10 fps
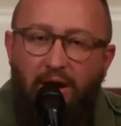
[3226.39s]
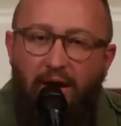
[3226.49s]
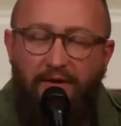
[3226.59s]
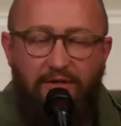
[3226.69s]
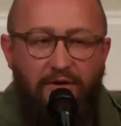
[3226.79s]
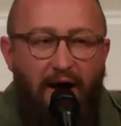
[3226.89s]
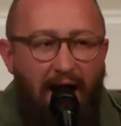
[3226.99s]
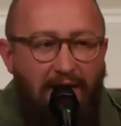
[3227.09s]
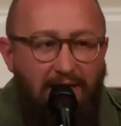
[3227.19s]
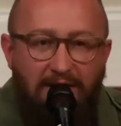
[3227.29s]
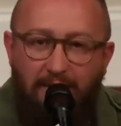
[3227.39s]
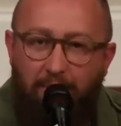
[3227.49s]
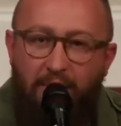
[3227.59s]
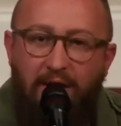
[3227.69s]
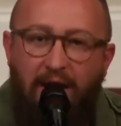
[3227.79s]
Now, these are not ideas that
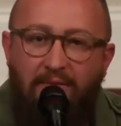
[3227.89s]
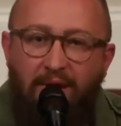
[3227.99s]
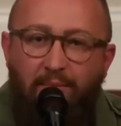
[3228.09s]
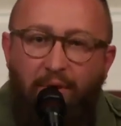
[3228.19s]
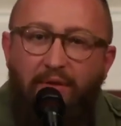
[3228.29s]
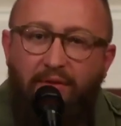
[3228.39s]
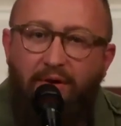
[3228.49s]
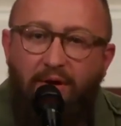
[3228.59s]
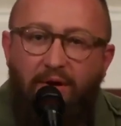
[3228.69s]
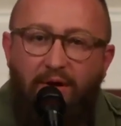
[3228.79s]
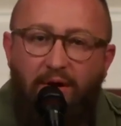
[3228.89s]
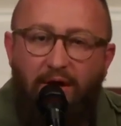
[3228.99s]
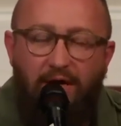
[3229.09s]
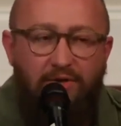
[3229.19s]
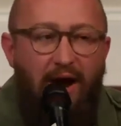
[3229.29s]
Brent came up with.
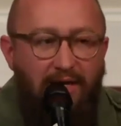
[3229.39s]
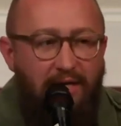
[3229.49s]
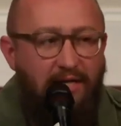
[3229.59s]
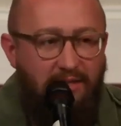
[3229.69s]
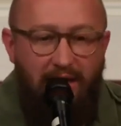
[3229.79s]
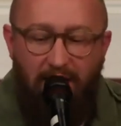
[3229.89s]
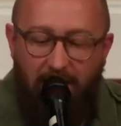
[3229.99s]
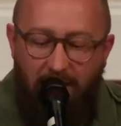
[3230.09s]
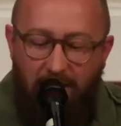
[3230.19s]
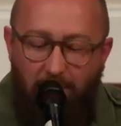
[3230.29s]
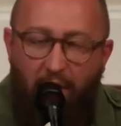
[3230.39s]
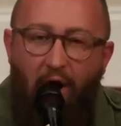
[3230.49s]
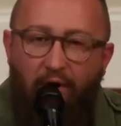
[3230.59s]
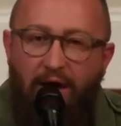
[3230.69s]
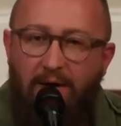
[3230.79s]
These are ideas that
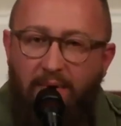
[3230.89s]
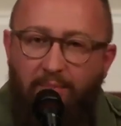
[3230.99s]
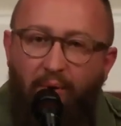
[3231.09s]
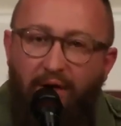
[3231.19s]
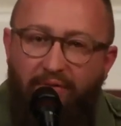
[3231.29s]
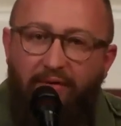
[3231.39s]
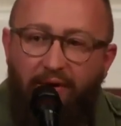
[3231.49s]
Paul came up with.